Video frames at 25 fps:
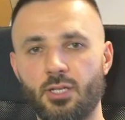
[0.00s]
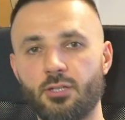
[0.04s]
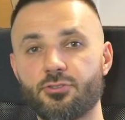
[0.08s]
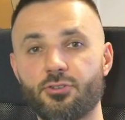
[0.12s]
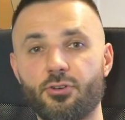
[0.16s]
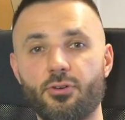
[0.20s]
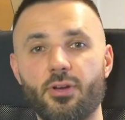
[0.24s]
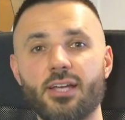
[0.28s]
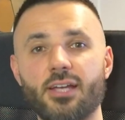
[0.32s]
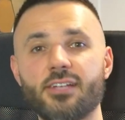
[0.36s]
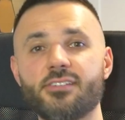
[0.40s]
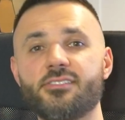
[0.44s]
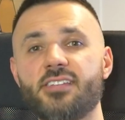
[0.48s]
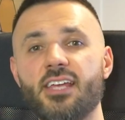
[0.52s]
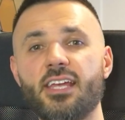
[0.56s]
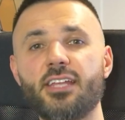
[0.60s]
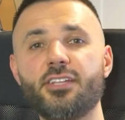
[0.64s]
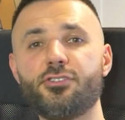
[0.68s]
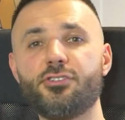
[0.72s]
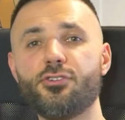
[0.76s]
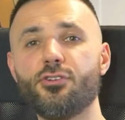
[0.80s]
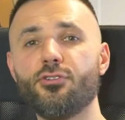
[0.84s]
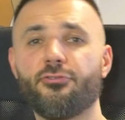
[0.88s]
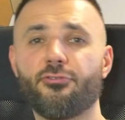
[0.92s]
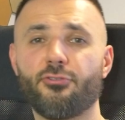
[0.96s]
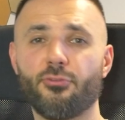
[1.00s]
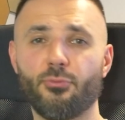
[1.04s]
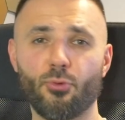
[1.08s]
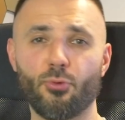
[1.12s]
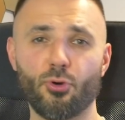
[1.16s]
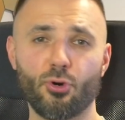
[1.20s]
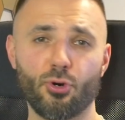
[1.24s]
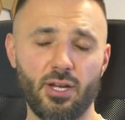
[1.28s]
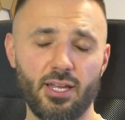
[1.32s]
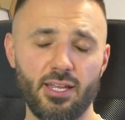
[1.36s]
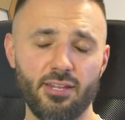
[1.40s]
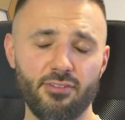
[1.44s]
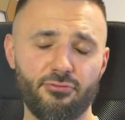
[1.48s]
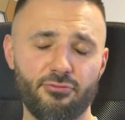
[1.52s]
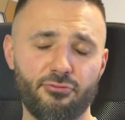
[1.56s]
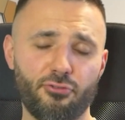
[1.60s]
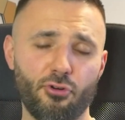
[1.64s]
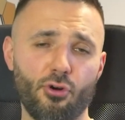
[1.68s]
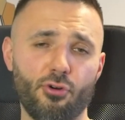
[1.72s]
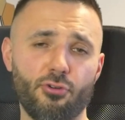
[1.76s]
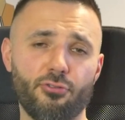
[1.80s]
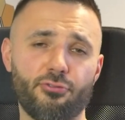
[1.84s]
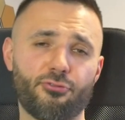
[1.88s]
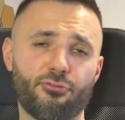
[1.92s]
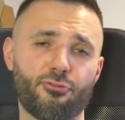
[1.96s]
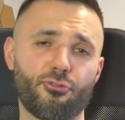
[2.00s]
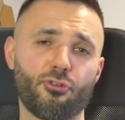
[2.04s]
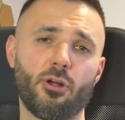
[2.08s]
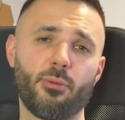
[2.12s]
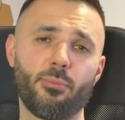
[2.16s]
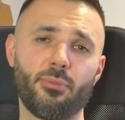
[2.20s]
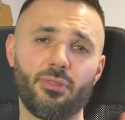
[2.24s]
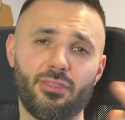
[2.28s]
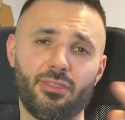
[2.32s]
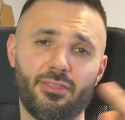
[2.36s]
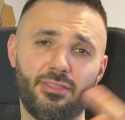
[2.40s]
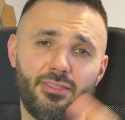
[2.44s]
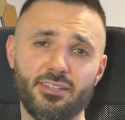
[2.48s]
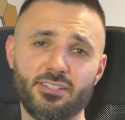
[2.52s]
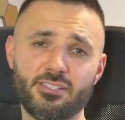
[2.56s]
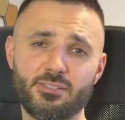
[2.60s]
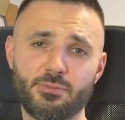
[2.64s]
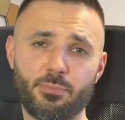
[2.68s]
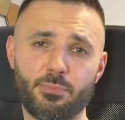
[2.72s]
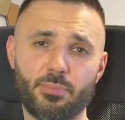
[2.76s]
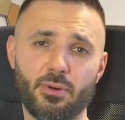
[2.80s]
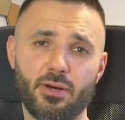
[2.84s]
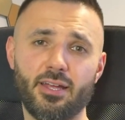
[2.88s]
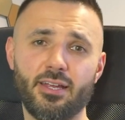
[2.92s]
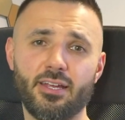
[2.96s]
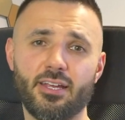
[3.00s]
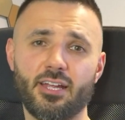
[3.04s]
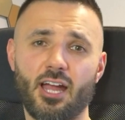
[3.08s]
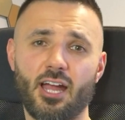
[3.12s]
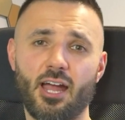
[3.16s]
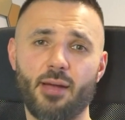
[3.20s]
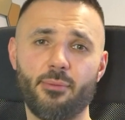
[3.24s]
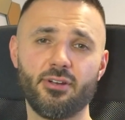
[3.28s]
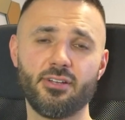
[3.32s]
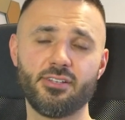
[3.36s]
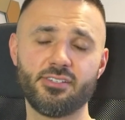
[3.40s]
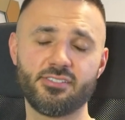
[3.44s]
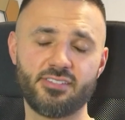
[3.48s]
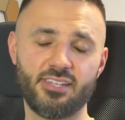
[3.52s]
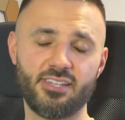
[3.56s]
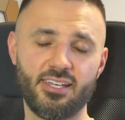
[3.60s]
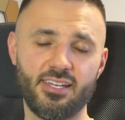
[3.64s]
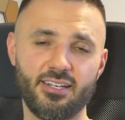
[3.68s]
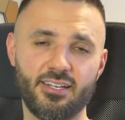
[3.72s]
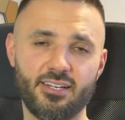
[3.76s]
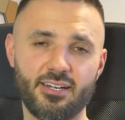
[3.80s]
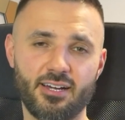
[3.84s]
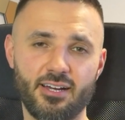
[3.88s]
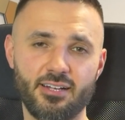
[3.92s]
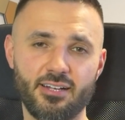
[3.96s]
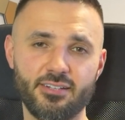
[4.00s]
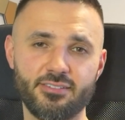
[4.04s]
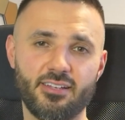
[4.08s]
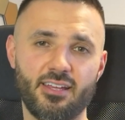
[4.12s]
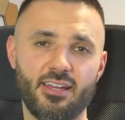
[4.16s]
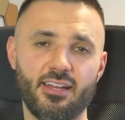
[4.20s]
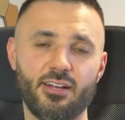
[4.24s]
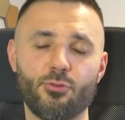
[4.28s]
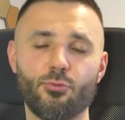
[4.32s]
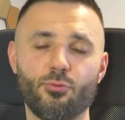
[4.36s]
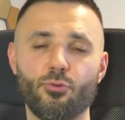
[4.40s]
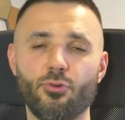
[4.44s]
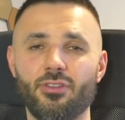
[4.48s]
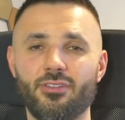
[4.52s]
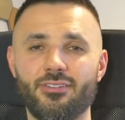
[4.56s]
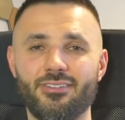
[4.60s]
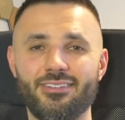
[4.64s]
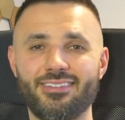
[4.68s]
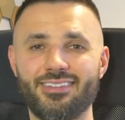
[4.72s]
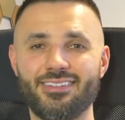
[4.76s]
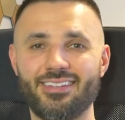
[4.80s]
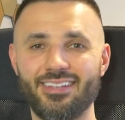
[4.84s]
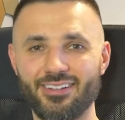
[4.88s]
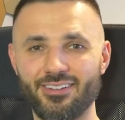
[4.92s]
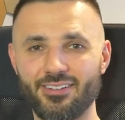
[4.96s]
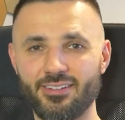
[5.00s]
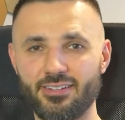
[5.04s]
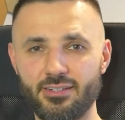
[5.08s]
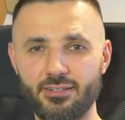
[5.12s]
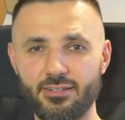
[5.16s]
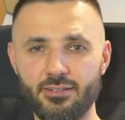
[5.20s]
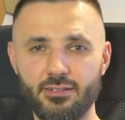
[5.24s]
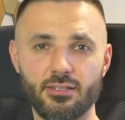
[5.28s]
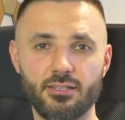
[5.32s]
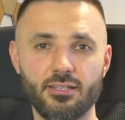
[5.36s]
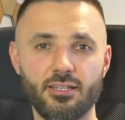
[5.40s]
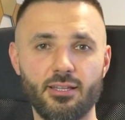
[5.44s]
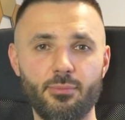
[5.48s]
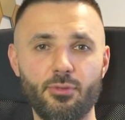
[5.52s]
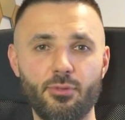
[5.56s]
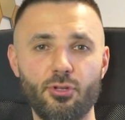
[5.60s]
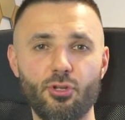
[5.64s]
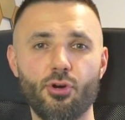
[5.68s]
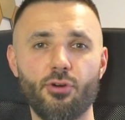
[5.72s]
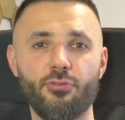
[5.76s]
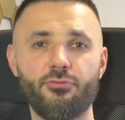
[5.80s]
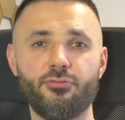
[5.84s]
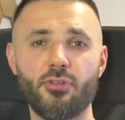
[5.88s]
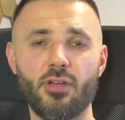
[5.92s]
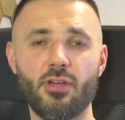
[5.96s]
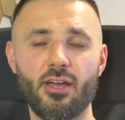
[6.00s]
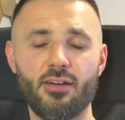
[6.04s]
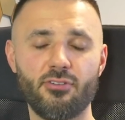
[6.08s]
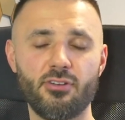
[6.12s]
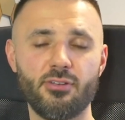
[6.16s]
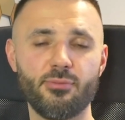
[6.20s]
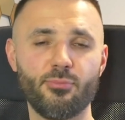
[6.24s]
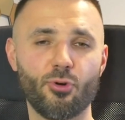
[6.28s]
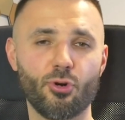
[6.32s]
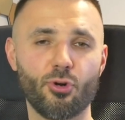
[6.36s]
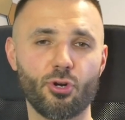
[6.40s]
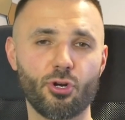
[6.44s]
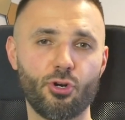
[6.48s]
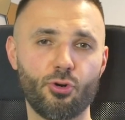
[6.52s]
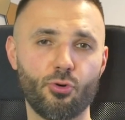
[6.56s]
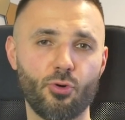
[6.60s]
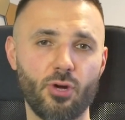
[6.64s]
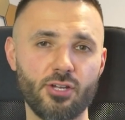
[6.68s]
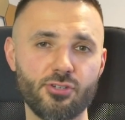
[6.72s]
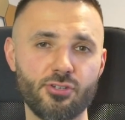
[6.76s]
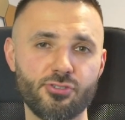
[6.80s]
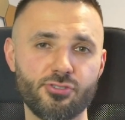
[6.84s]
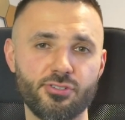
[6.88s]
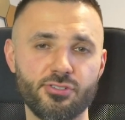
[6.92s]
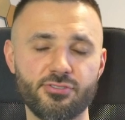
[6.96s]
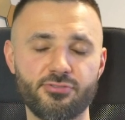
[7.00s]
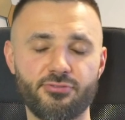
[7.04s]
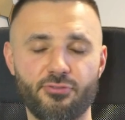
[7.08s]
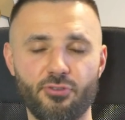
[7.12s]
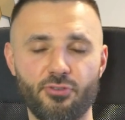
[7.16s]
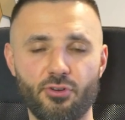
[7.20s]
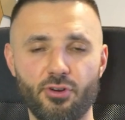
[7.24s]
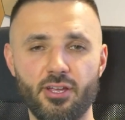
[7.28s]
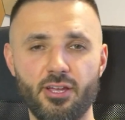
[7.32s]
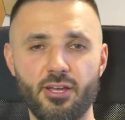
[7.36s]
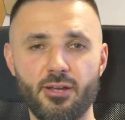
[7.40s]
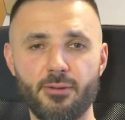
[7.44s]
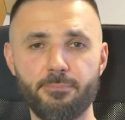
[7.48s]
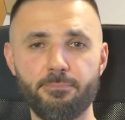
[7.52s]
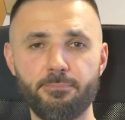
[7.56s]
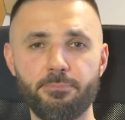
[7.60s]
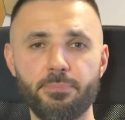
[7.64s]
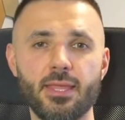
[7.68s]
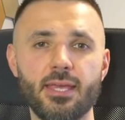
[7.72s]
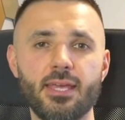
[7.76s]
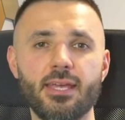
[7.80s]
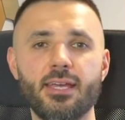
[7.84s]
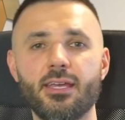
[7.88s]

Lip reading: So guys, stay tuned for more info from this bike. I'm going to stay in contact with Dylan. Let me know if you have any more questions for him.